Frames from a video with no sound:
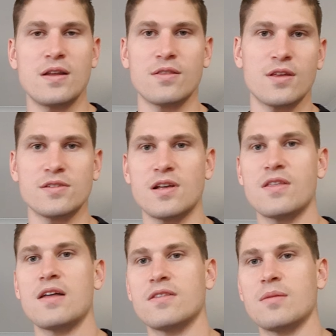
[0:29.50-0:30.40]
things like
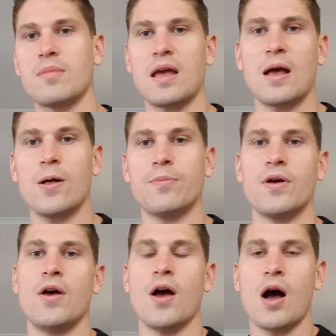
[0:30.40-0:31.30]
that may
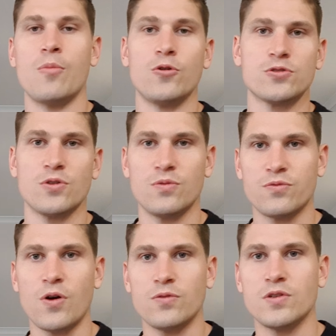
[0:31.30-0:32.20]
help. I'm also
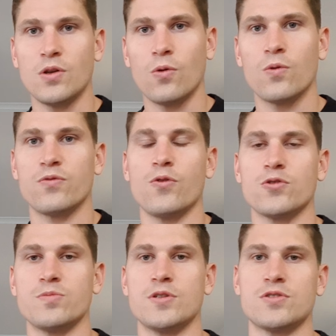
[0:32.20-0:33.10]
involved in law
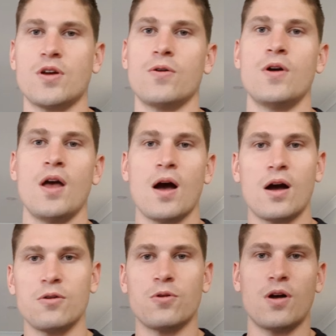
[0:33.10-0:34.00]
enforcement, so
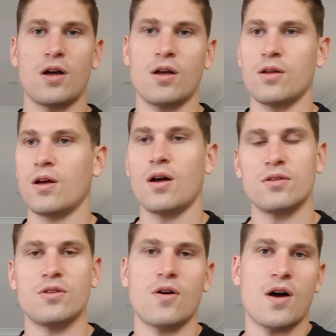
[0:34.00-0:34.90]

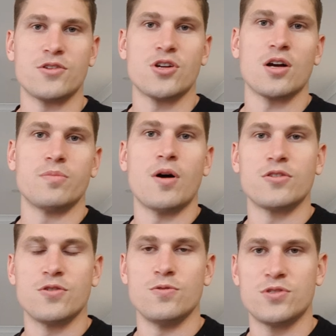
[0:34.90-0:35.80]
I chuck my
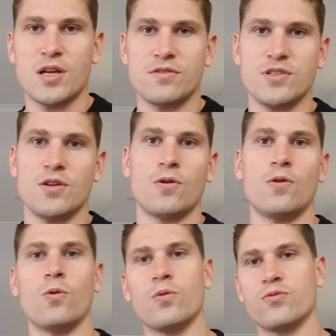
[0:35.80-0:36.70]
2 cents in on
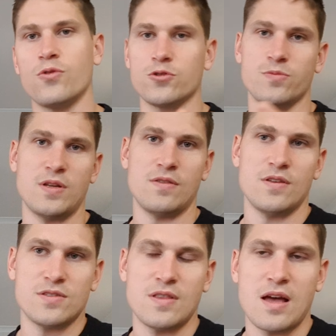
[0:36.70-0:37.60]
law enforcement and
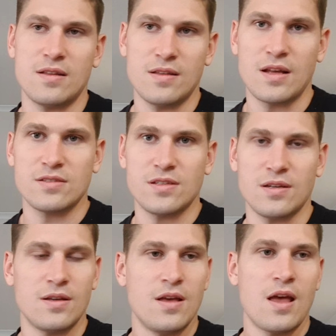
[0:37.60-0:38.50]
this and that and the next
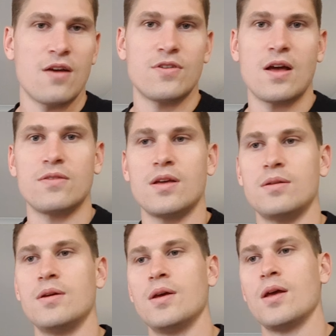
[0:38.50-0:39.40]
thing every now and
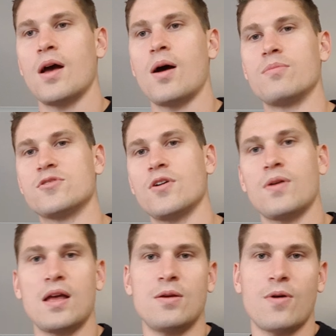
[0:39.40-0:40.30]
then. So
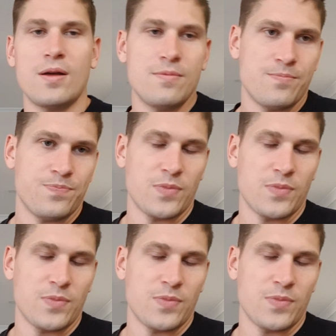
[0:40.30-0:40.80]
anyway,